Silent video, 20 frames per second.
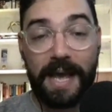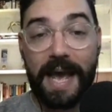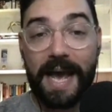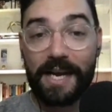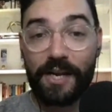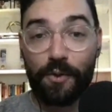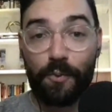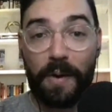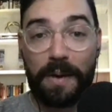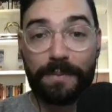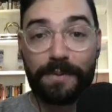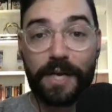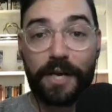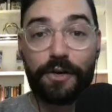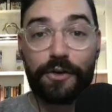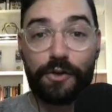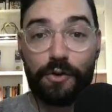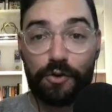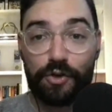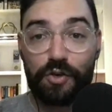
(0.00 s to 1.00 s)
Head to the website
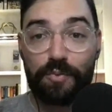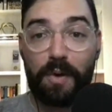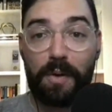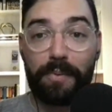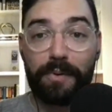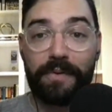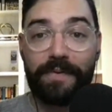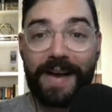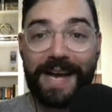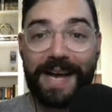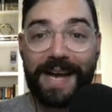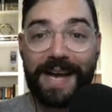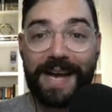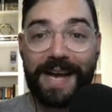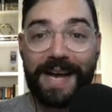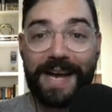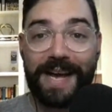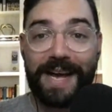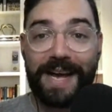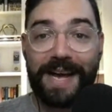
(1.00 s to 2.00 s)
or use your mobile device
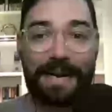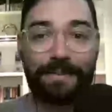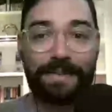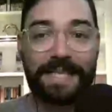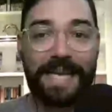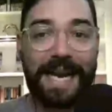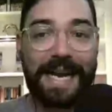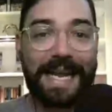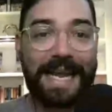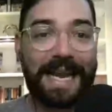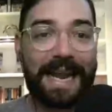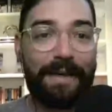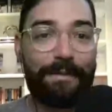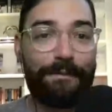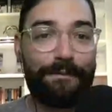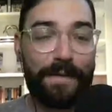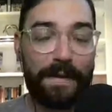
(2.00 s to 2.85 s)
and sign up today to get a